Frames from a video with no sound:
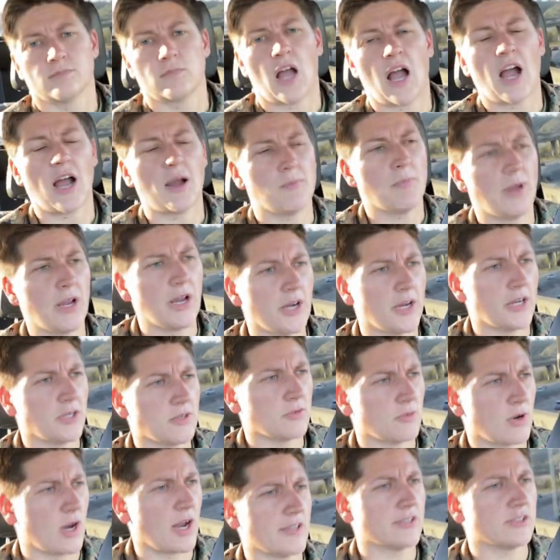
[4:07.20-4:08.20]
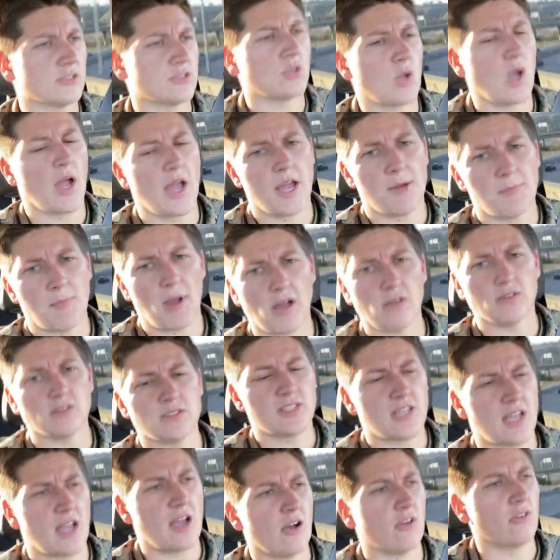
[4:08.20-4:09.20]
I'm married, right? So I am out in
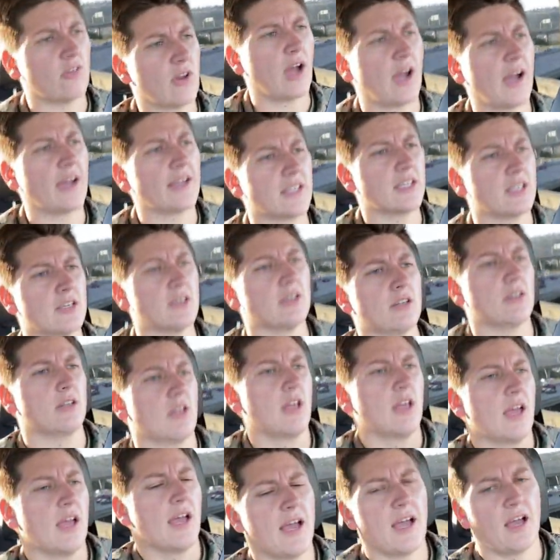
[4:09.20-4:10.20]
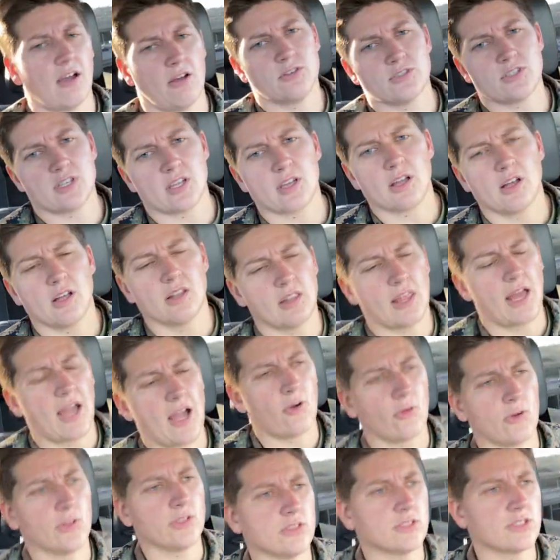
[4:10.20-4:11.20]
town. I get housing
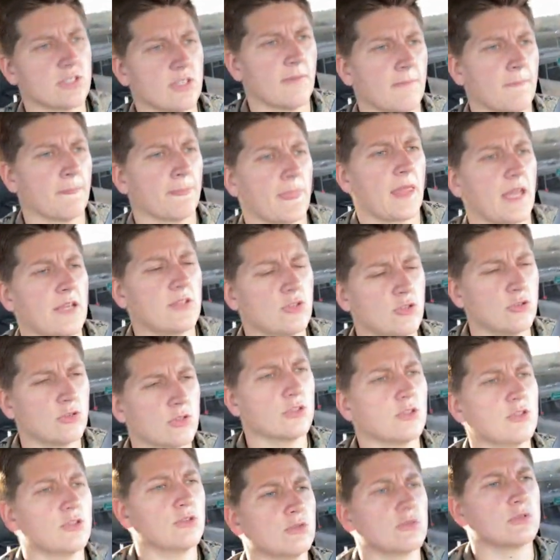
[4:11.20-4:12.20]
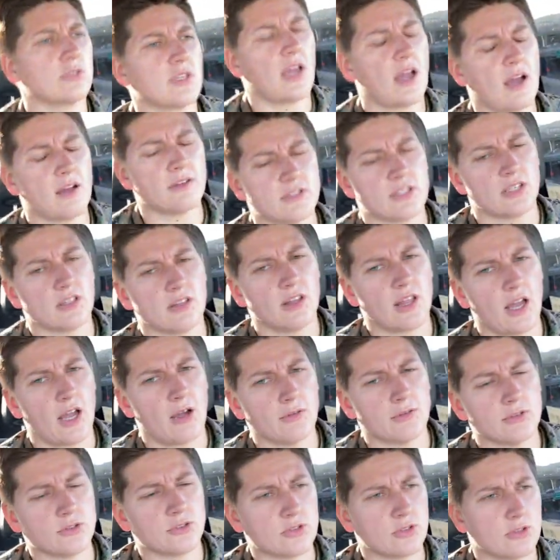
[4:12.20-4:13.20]
allowance, and you can use housing
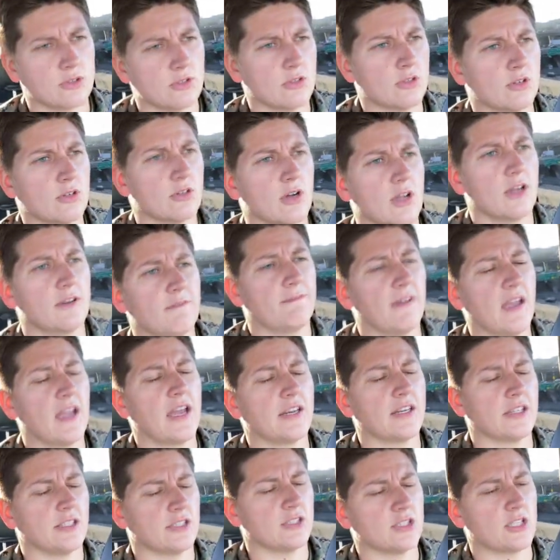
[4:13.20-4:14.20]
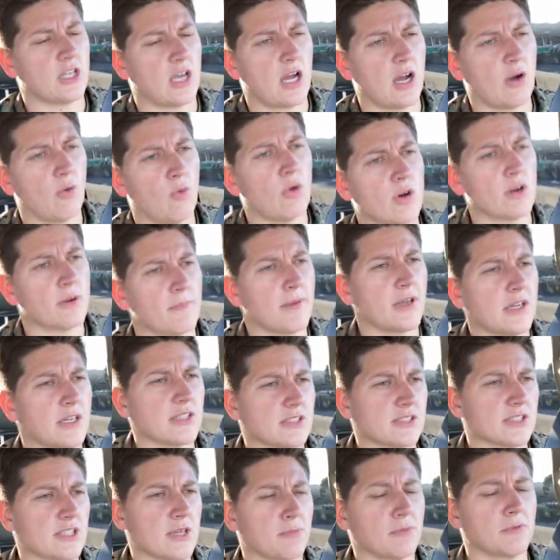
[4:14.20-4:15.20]
allowance to your advantage. I want to make a
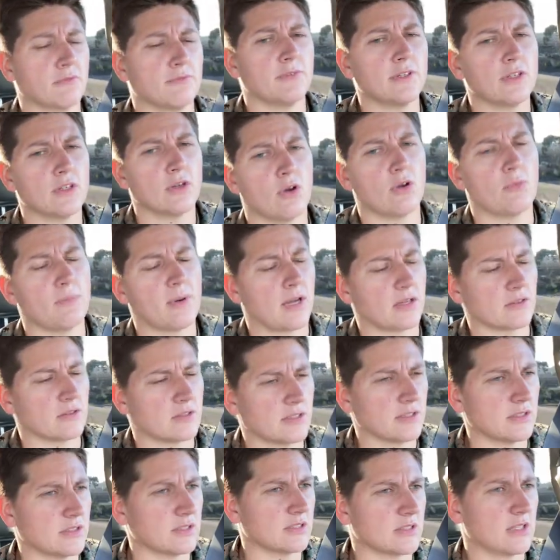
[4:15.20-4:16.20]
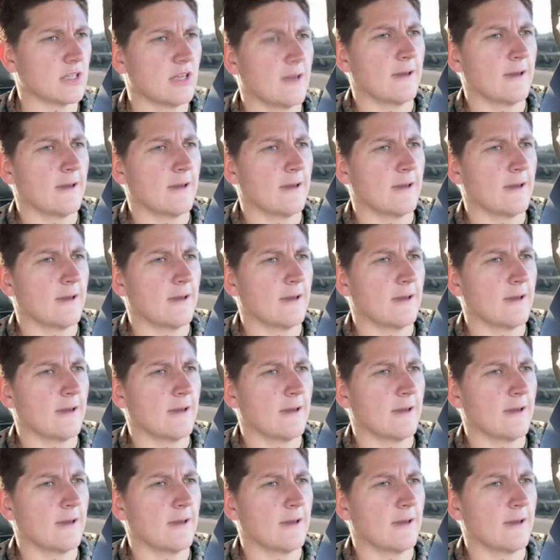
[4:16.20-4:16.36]
separate video about this.